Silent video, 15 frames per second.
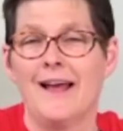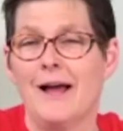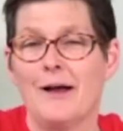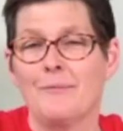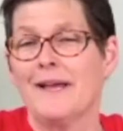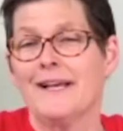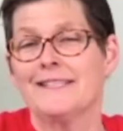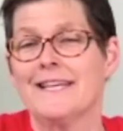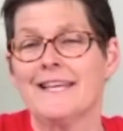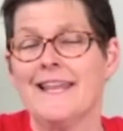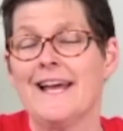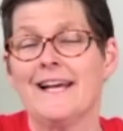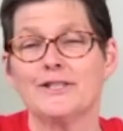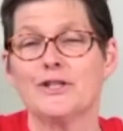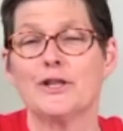I'm guessing
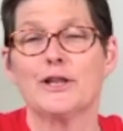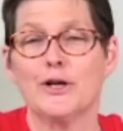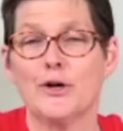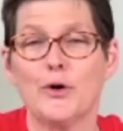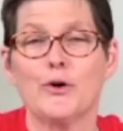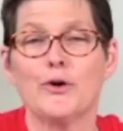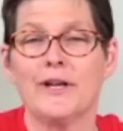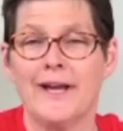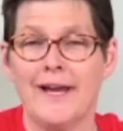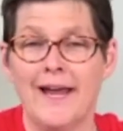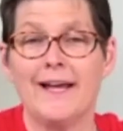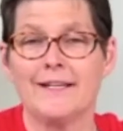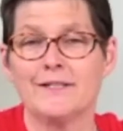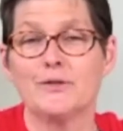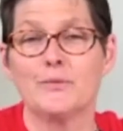that's learned
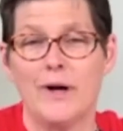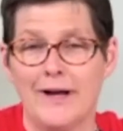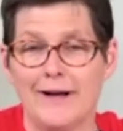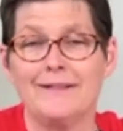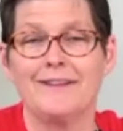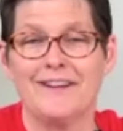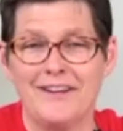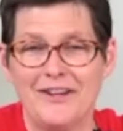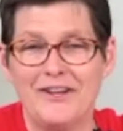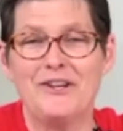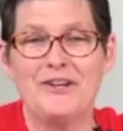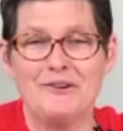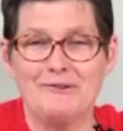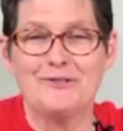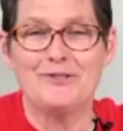as well, you
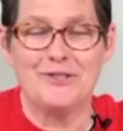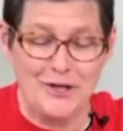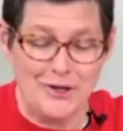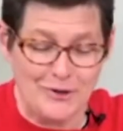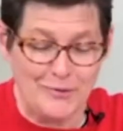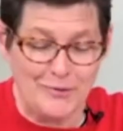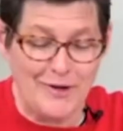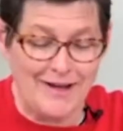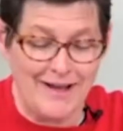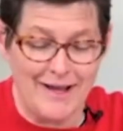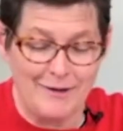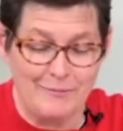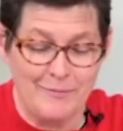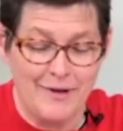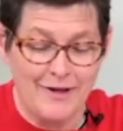know, so
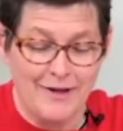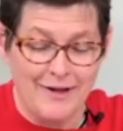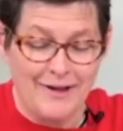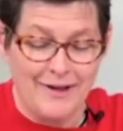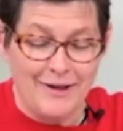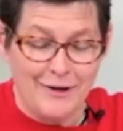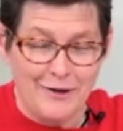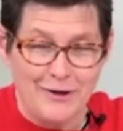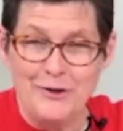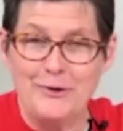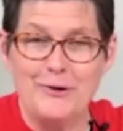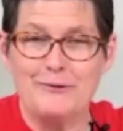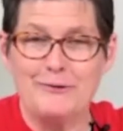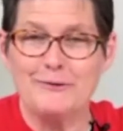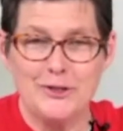um,
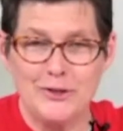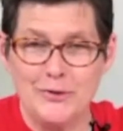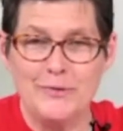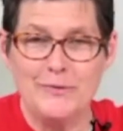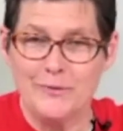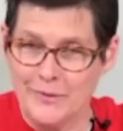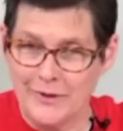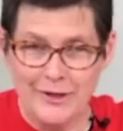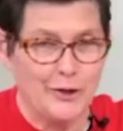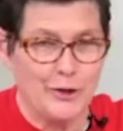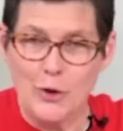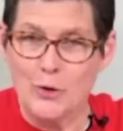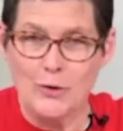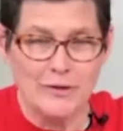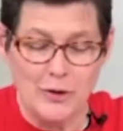Kudos to your
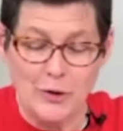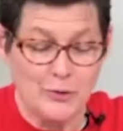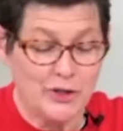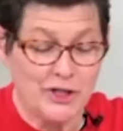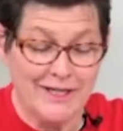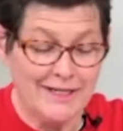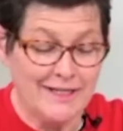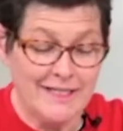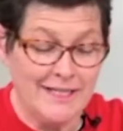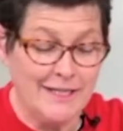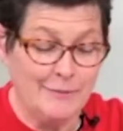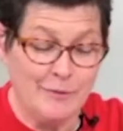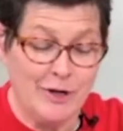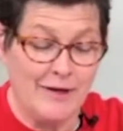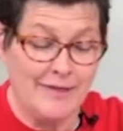whole coaching
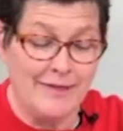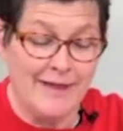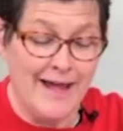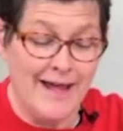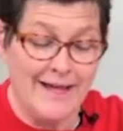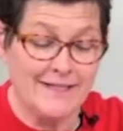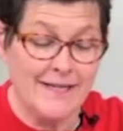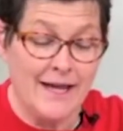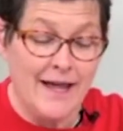team on that.